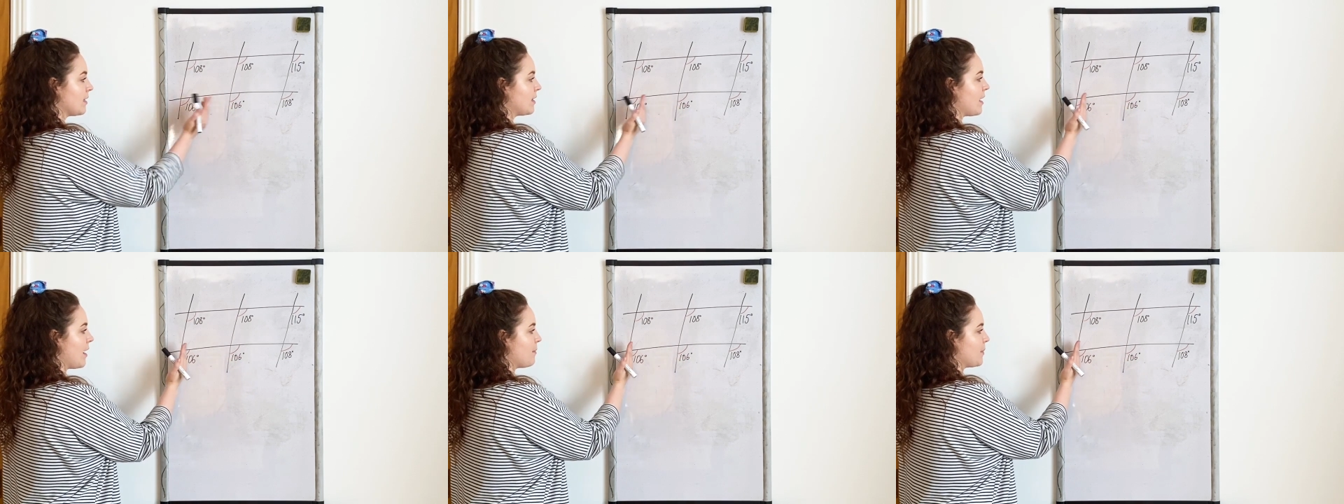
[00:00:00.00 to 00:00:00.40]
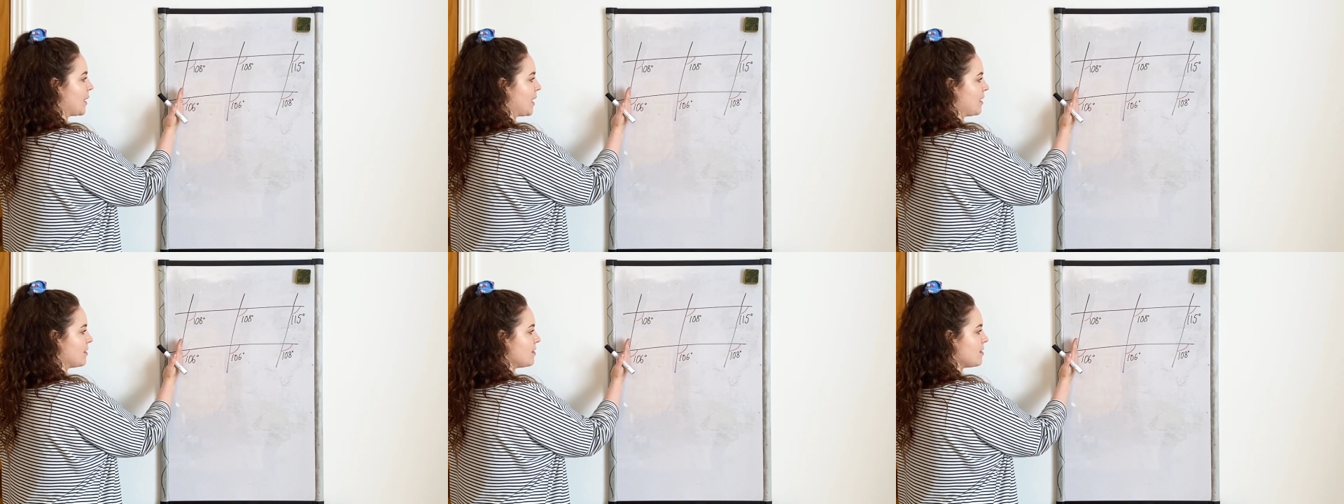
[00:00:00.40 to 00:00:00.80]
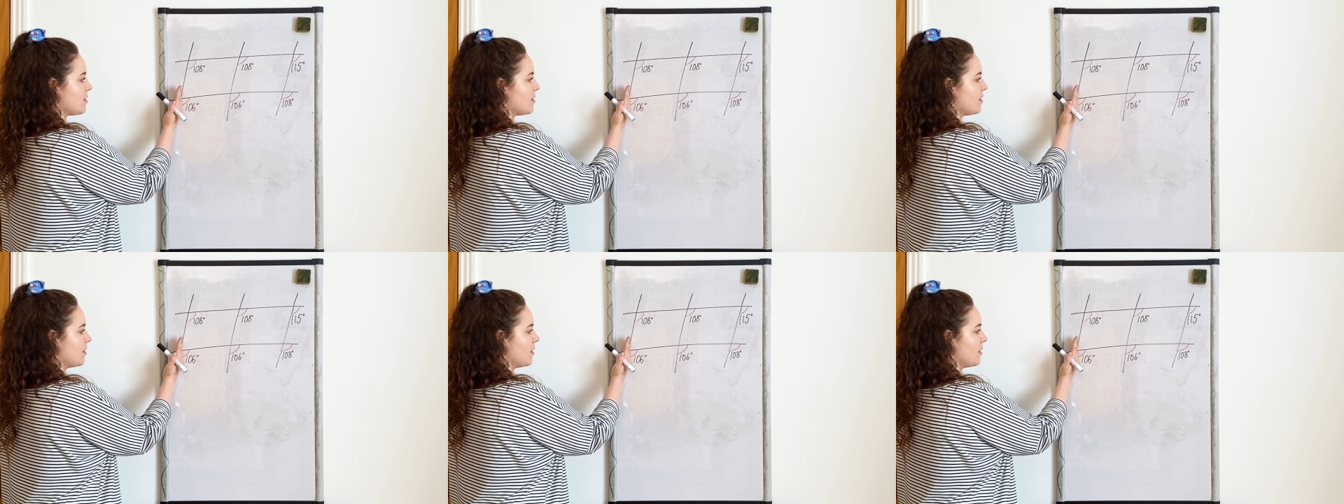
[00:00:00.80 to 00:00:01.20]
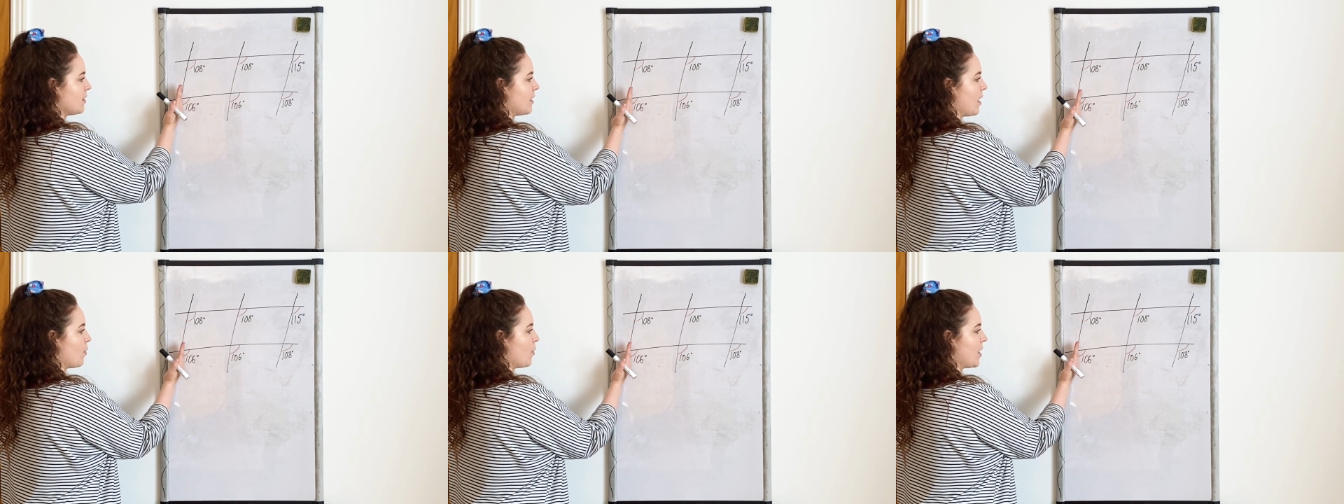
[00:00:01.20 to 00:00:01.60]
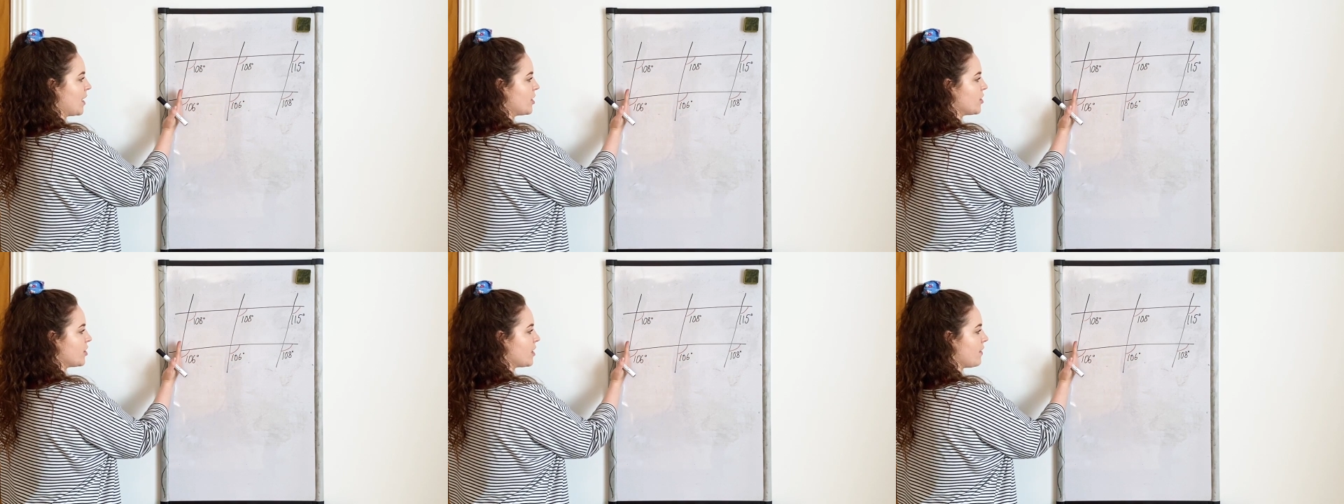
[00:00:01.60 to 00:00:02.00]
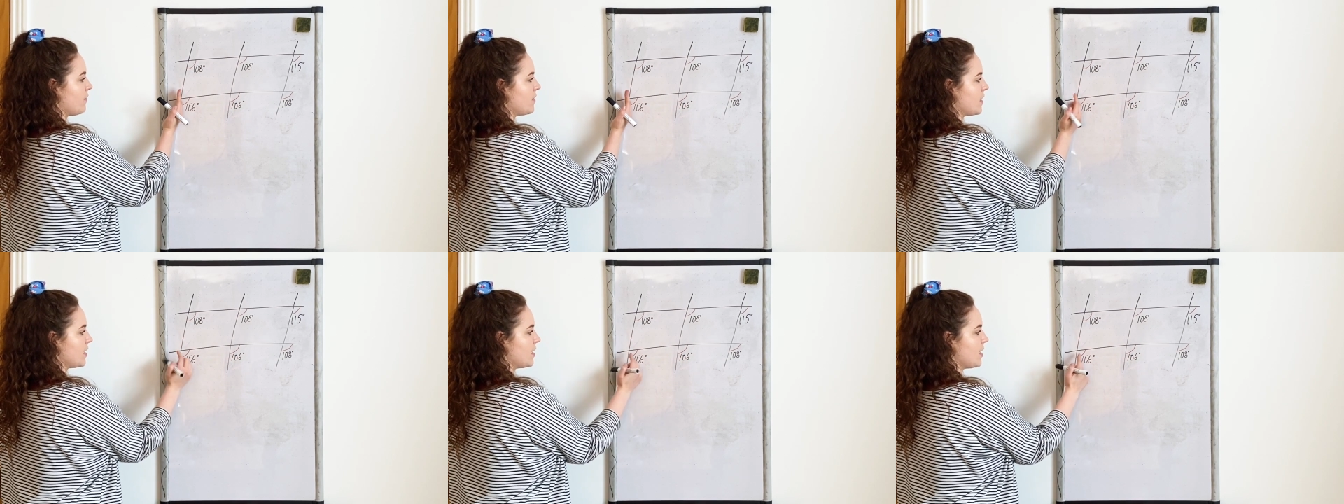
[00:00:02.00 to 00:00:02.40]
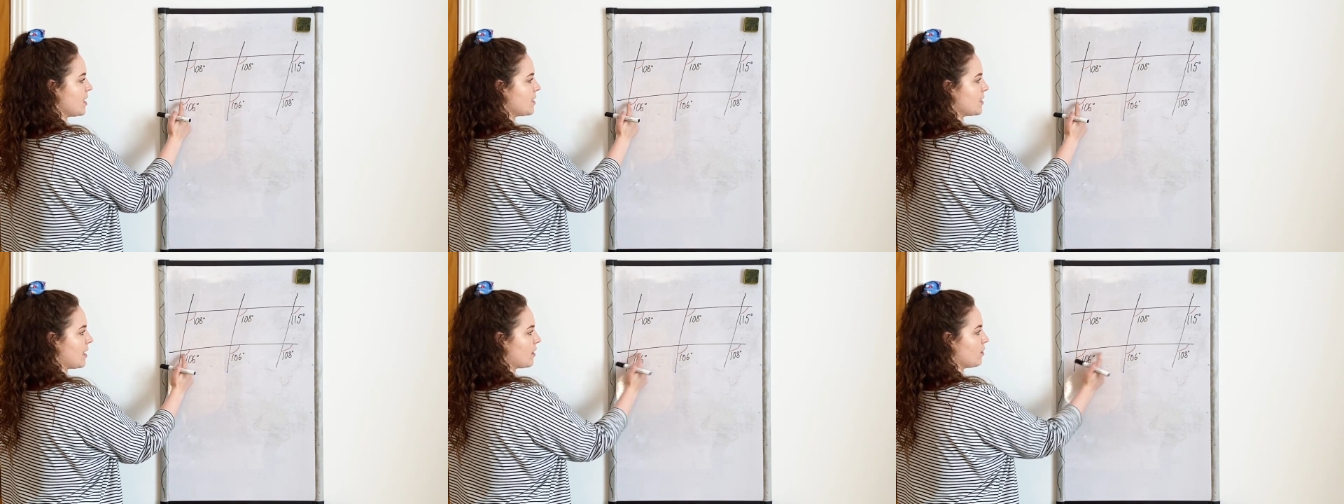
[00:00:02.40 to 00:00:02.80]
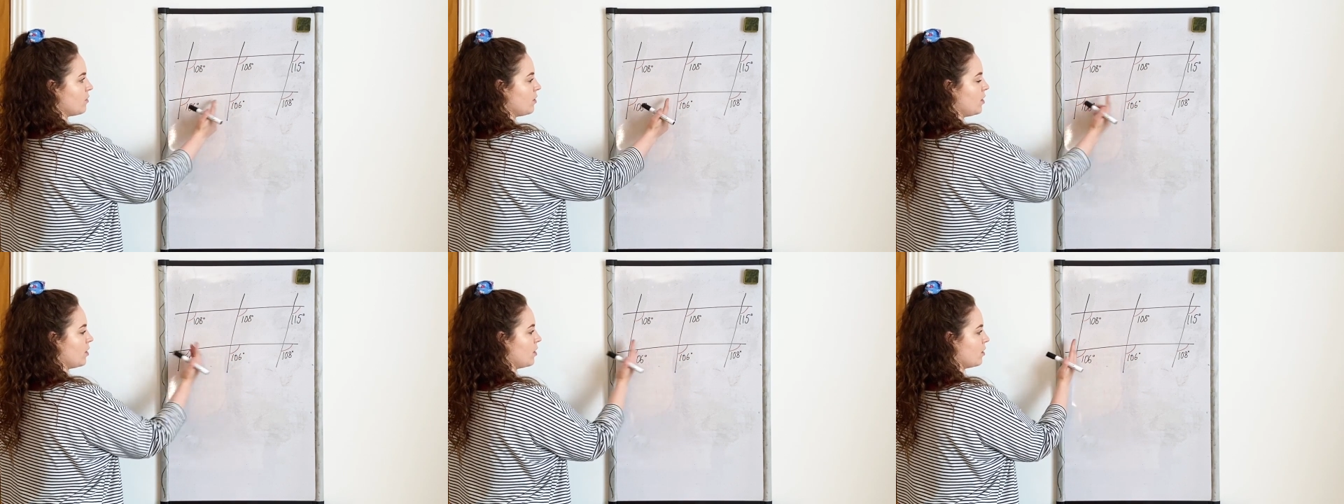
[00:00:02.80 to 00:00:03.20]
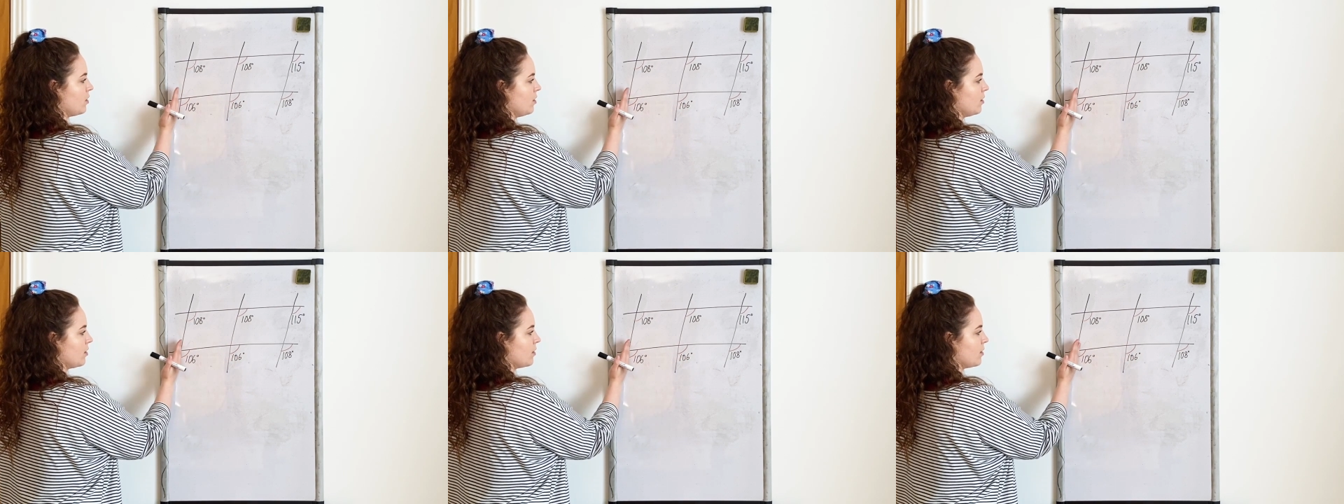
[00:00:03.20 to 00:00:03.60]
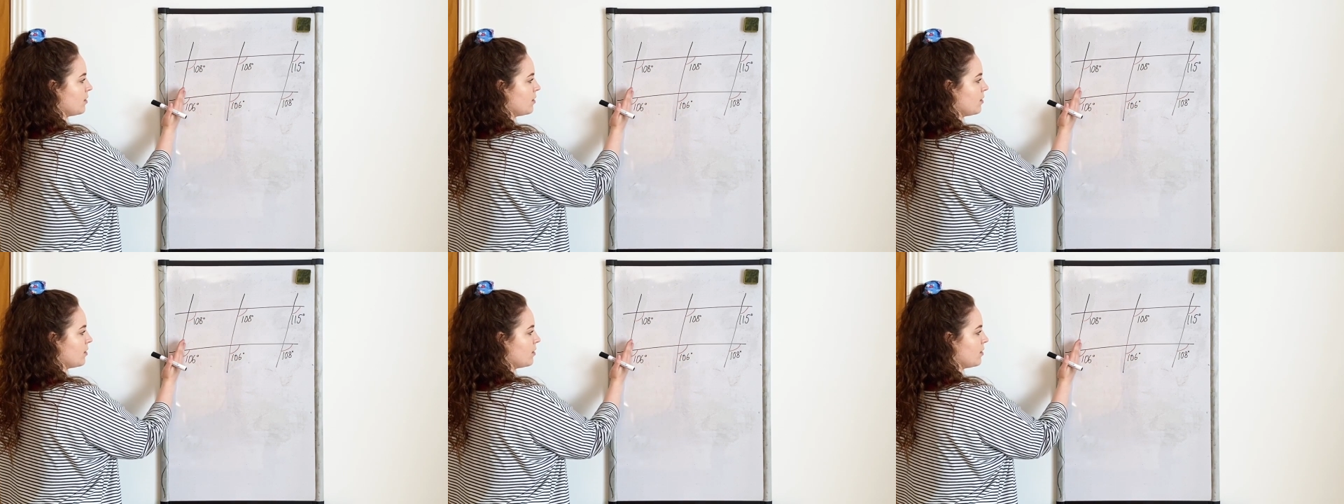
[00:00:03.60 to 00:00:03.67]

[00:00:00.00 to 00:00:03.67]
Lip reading: That means that when I shifted this angle along,